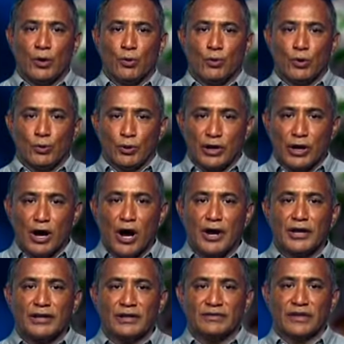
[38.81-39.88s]
We regard
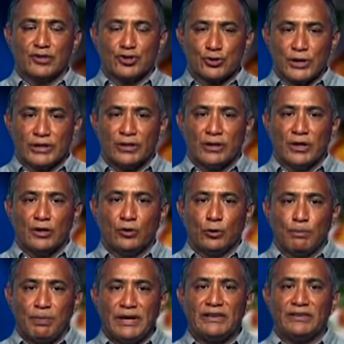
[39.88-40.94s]
it as a threat to
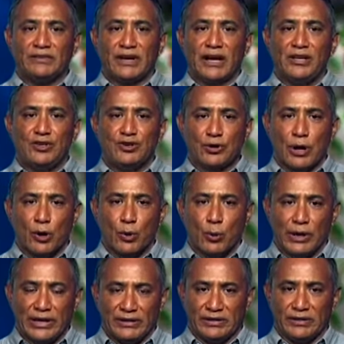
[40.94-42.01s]
peace and
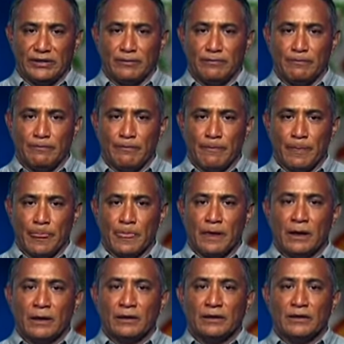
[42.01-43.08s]
tranquility.
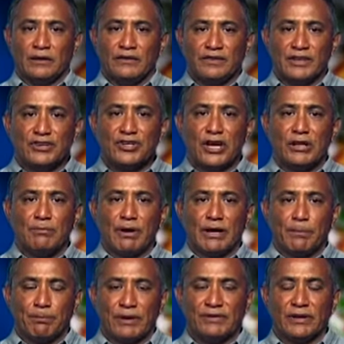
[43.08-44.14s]
The decision by the
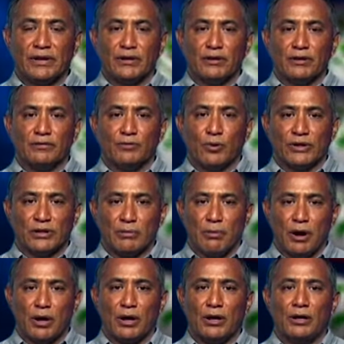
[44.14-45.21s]
President of
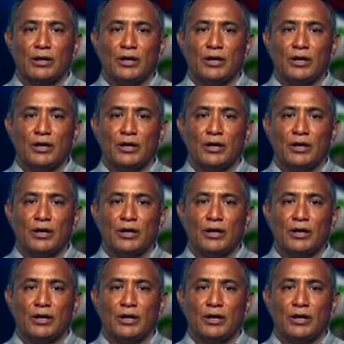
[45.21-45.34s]
Guatemala